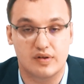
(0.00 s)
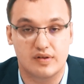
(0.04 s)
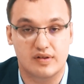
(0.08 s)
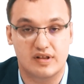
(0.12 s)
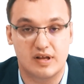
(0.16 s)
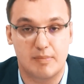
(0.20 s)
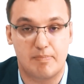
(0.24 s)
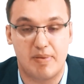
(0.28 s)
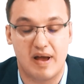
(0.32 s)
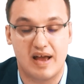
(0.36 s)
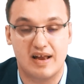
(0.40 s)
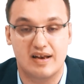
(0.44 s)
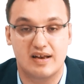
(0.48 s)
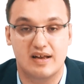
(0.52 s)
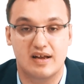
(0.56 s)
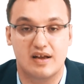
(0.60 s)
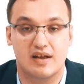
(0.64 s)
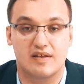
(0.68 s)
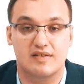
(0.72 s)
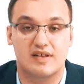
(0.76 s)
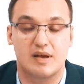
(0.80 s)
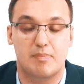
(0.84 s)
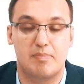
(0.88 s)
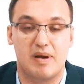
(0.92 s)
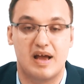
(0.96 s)
depending
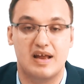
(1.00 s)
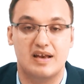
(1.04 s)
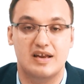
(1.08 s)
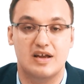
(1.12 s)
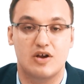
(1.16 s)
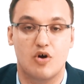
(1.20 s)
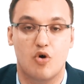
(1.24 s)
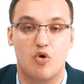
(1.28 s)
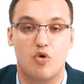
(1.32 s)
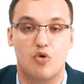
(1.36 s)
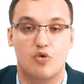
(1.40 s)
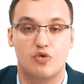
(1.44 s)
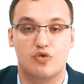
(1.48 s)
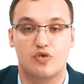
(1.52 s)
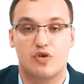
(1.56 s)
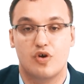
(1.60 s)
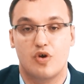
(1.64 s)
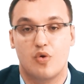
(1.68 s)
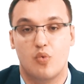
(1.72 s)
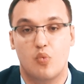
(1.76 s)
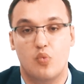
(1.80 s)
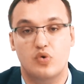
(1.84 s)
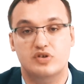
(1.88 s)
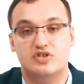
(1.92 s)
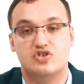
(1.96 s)
depending on
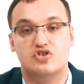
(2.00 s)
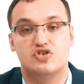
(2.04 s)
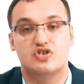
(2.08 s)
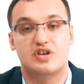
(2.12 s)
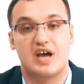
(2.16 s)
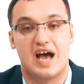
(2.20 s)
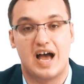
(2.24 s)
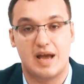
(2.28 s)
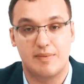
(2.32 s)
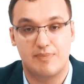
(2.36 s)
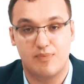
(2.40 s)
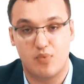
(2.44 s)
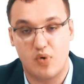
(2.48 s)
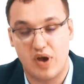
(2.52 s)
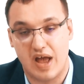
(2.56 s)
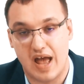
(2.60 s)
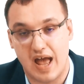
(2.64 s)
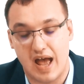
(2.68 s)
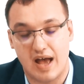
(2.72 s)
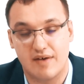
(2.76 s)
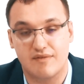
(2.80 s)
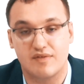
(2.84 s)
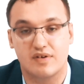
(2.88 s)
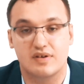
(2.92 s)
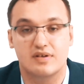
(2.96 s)
which type we
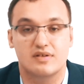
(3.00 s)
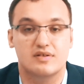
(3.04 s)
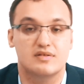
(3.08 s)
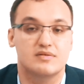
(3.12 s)
have